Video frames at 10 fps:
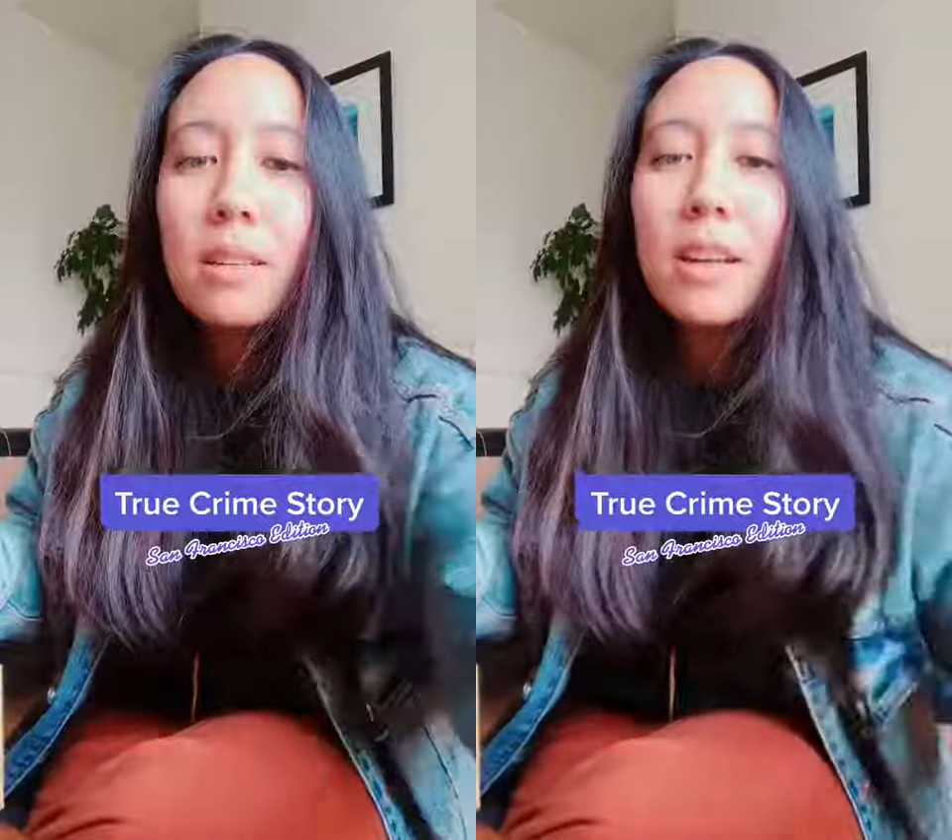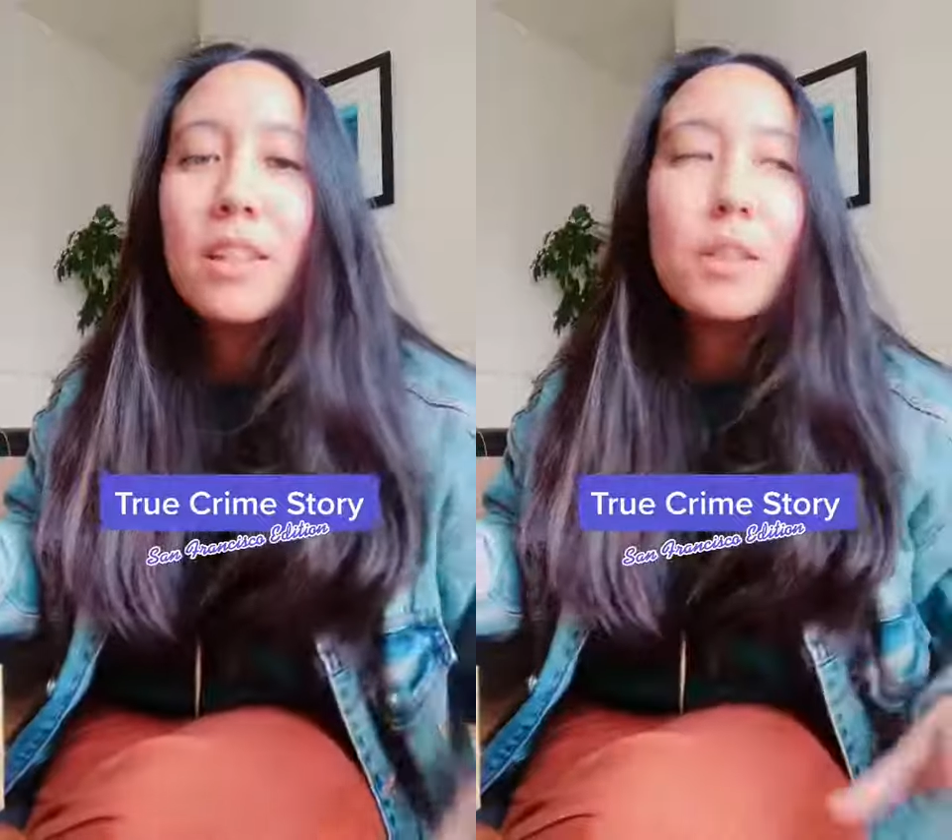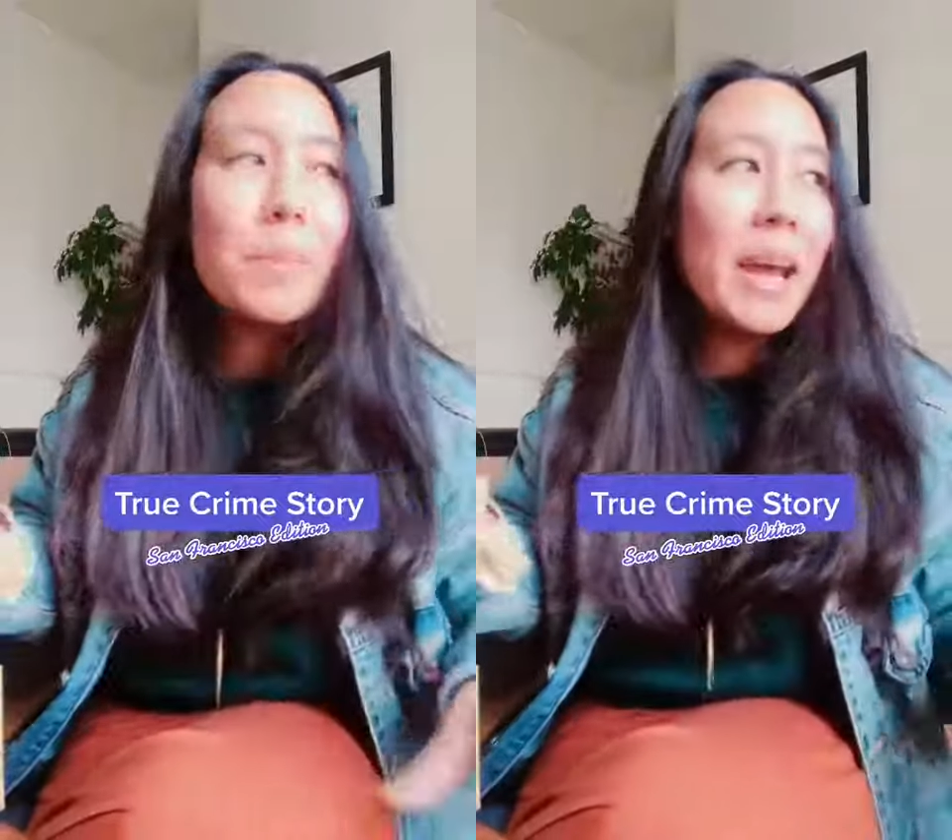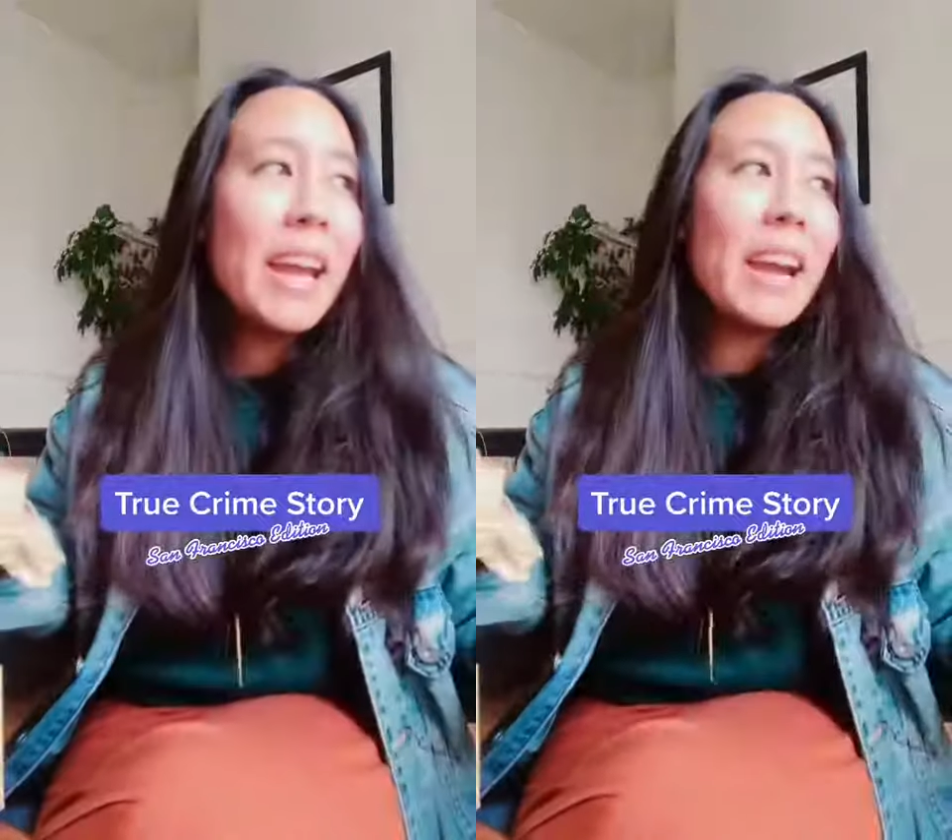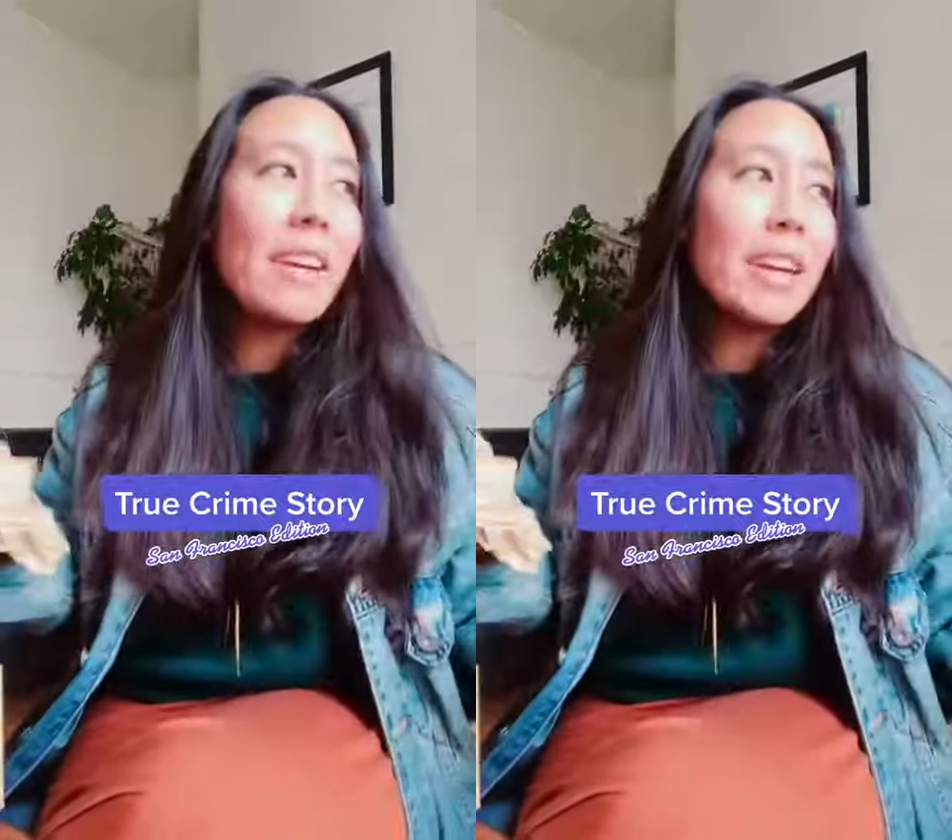The
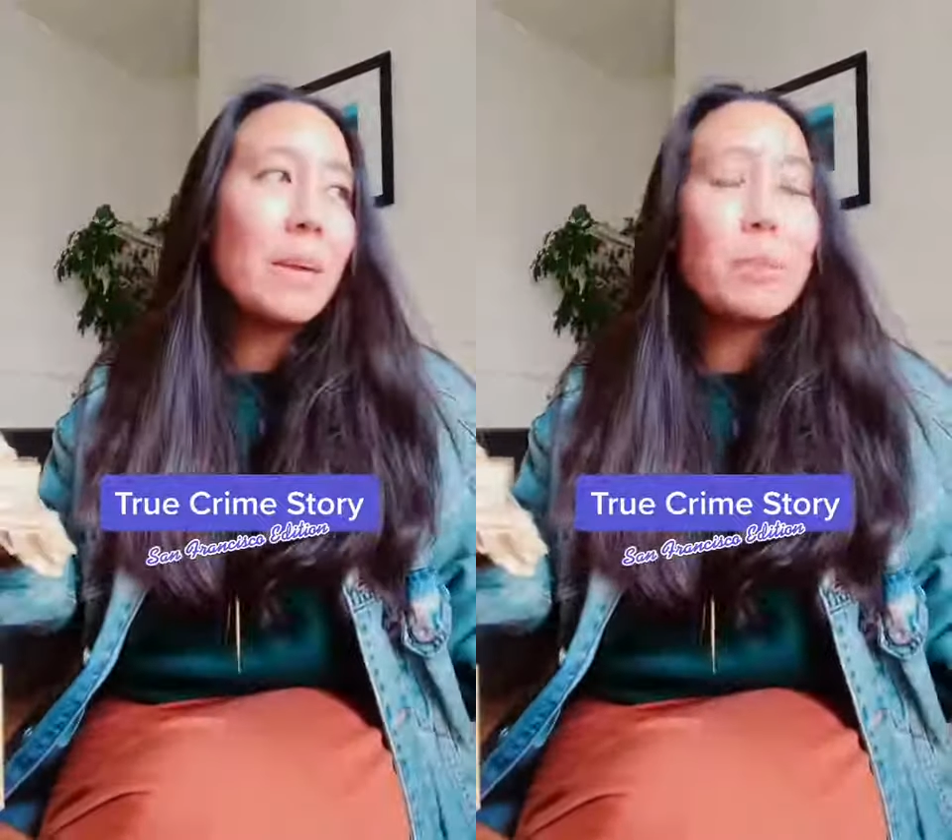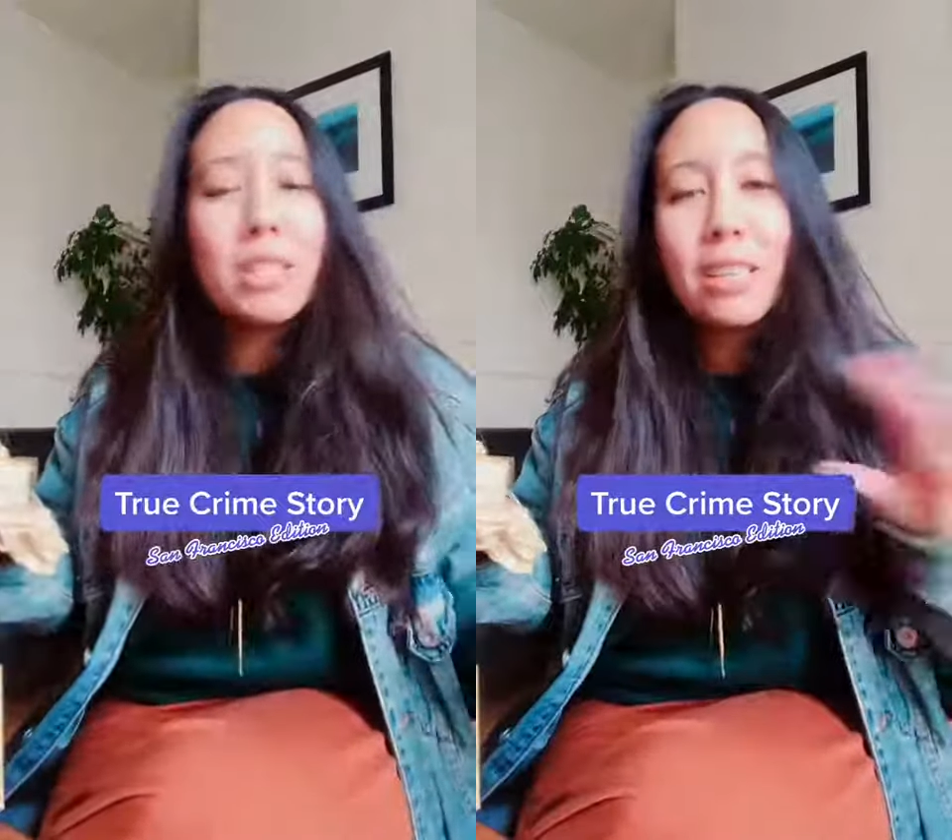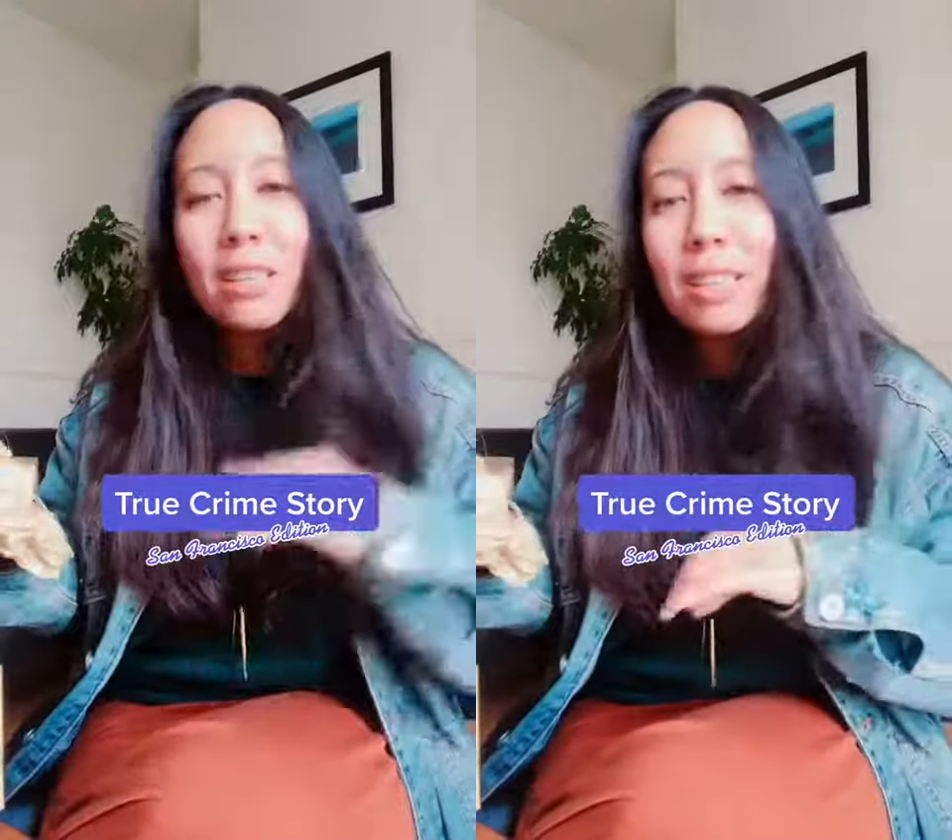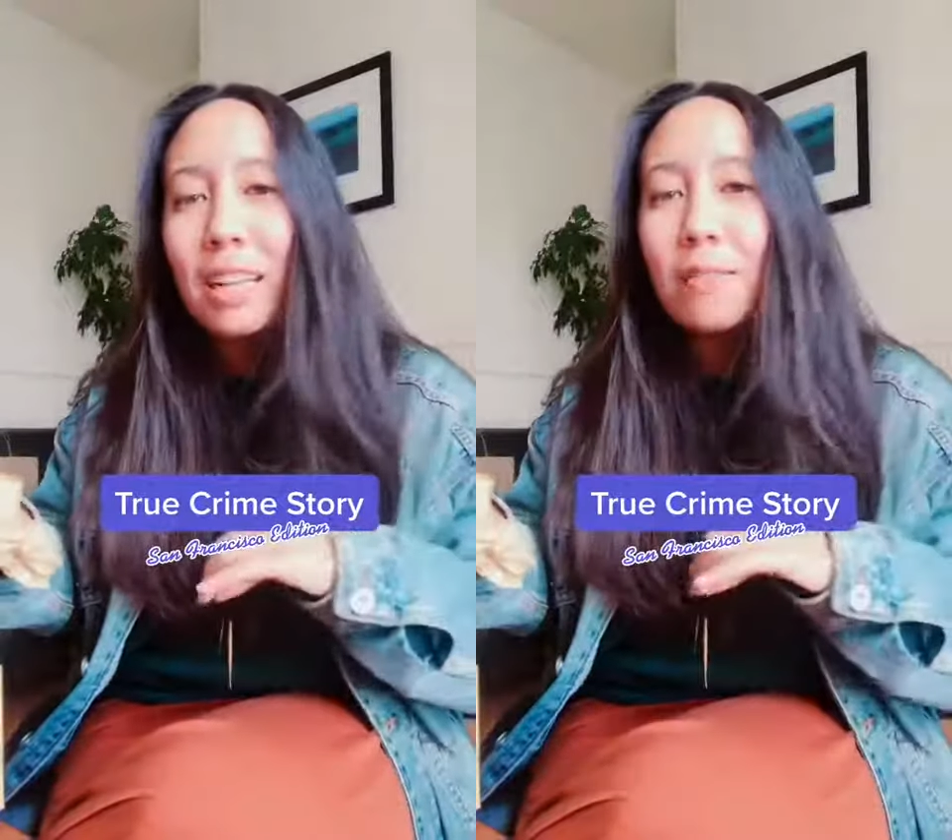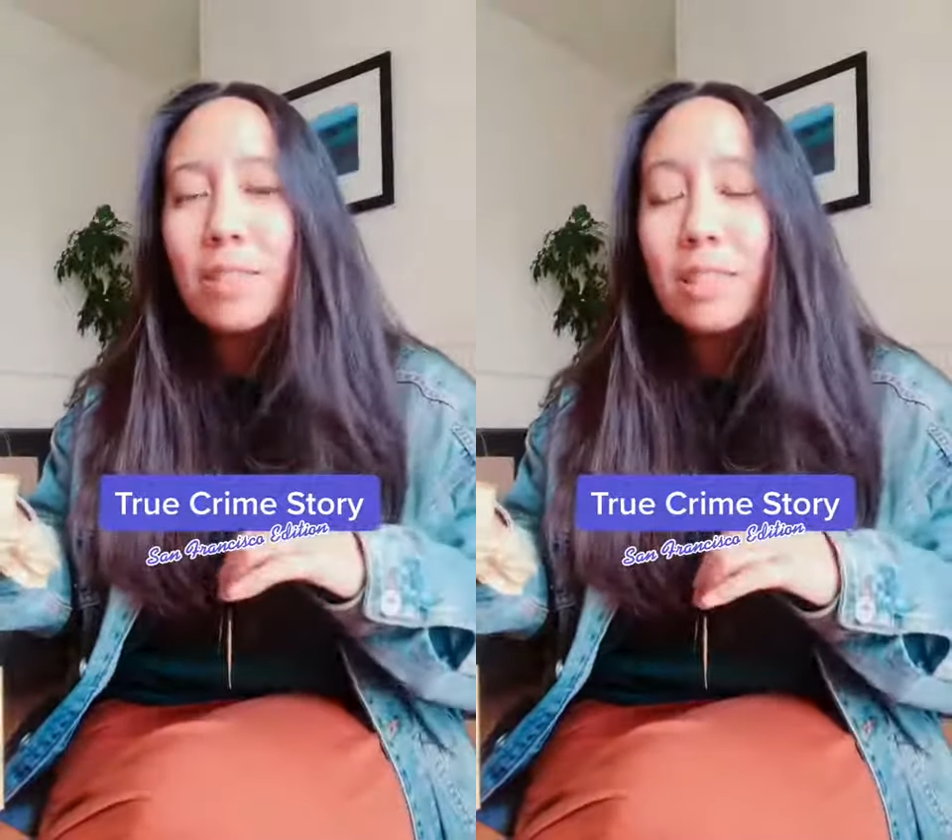Bay Area, particularly
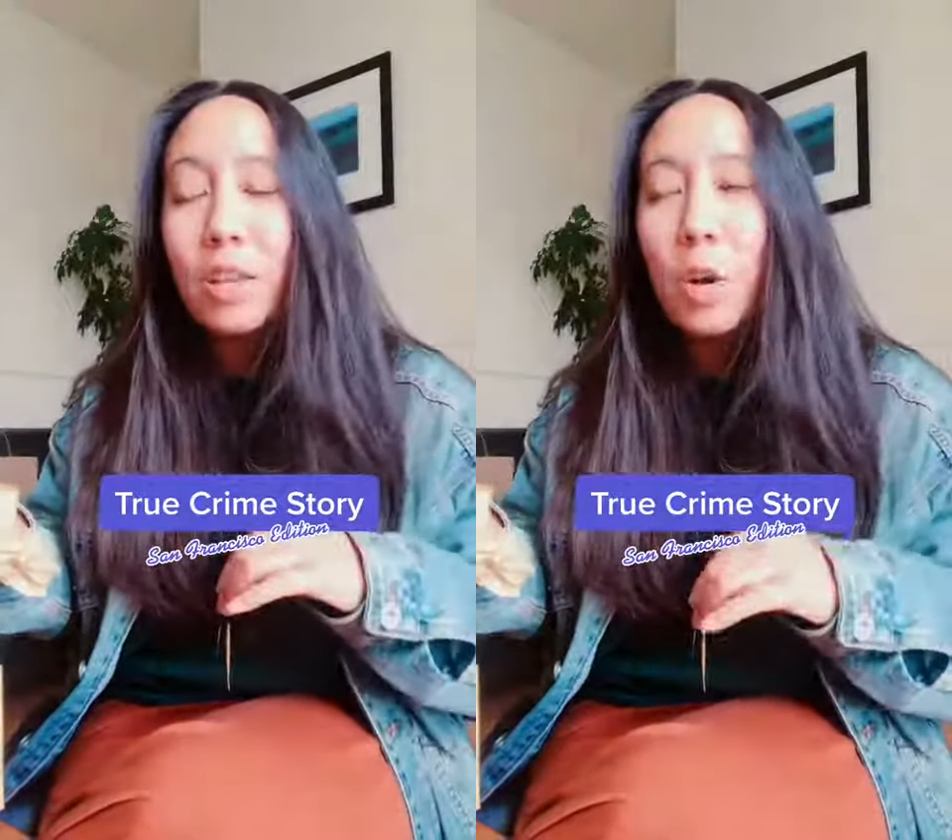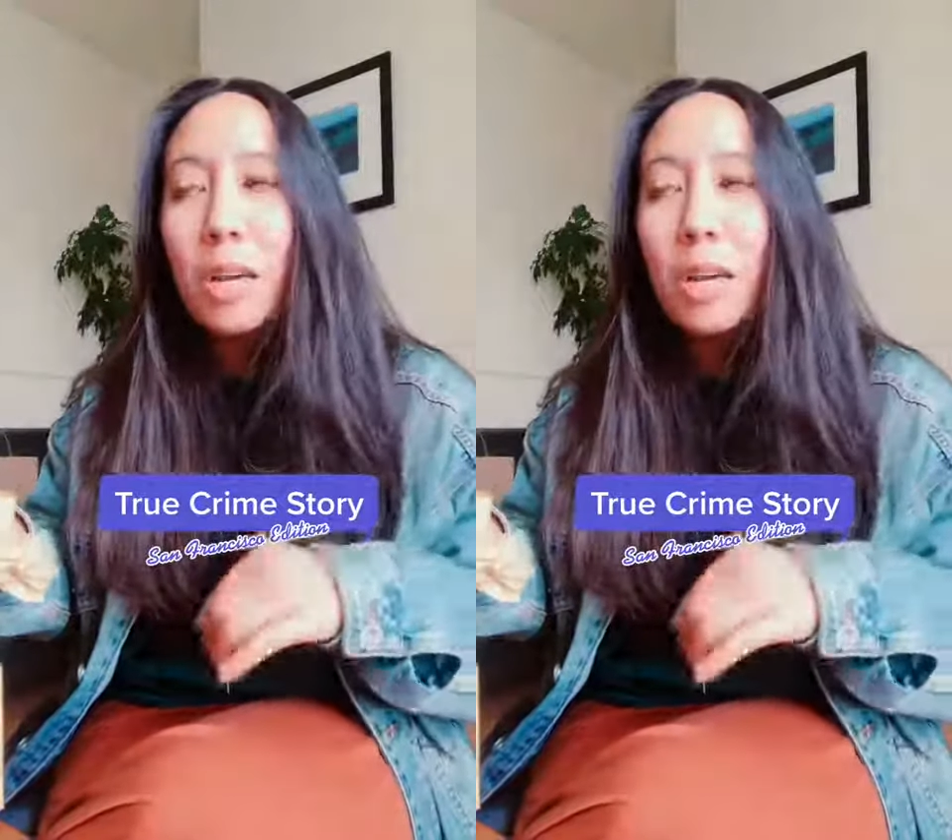San Francisco,